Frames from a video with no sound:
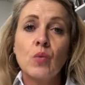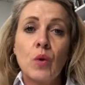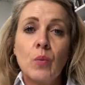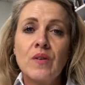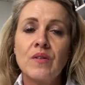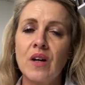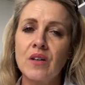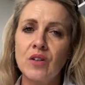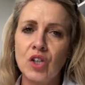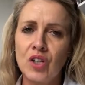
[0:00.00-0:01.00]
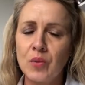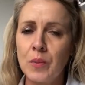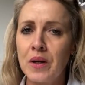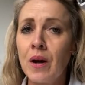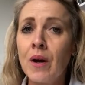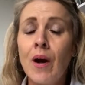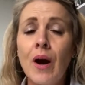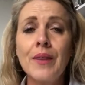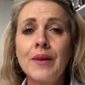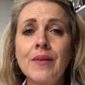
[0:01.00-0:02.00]
when we stand in judgment.
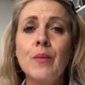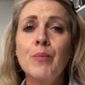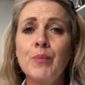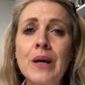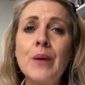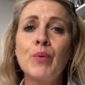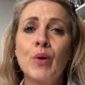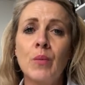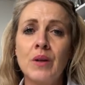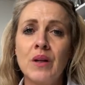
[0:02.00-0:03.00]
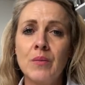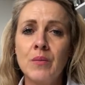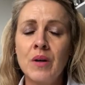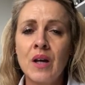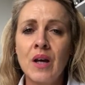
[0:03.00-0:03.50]
I think the big problem